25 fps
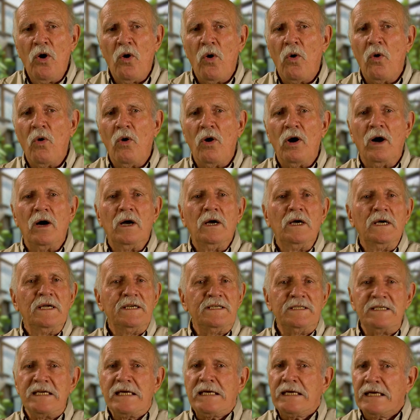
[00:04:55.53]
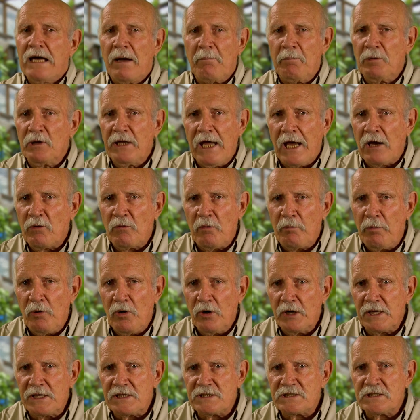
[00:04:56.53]
or decoupled
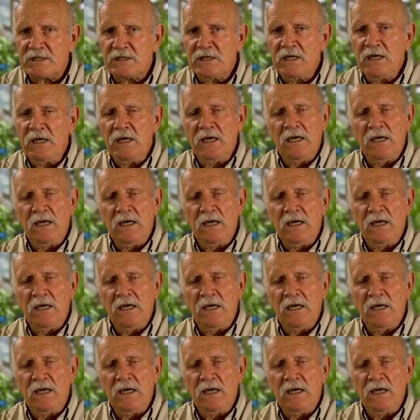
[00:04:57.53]
aquaponics.